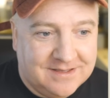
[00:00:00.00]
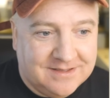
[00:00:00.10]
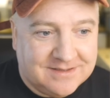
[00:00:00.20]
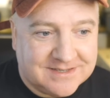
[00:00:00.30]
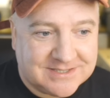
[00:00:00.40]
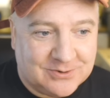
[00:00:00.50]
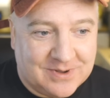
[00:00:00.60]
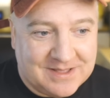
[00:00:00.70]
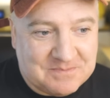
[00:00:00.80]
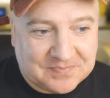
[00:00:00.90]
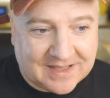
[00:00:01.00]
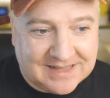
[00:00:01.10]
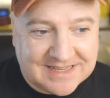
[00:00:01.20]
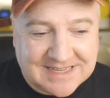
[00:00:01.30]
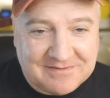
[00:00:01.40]
So
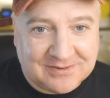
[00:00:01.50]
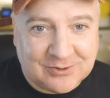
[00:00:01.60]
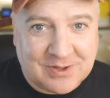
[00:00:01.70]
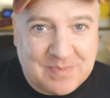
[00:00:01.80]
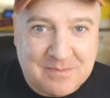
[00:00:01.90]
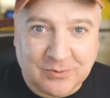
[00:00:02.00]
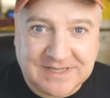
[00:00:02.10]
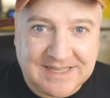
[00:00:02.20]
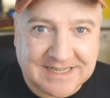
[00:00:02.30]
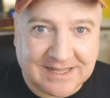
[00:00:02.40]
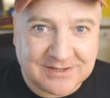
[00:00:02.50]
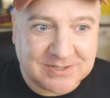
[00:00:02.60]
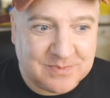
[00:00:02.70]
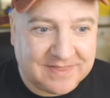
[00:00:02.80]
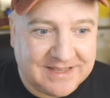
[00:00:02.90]
let's have a look a bit more detail at
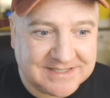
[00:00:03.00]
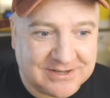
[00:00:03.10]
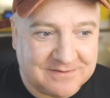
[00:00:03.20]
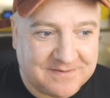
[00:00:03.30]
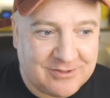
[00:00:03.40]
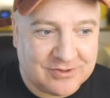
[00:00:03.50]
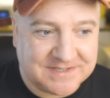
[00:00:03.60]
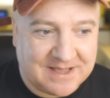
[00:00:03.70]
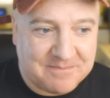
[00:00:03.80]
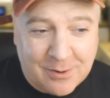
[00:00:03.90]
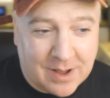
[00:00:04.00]
some of these uh, features then.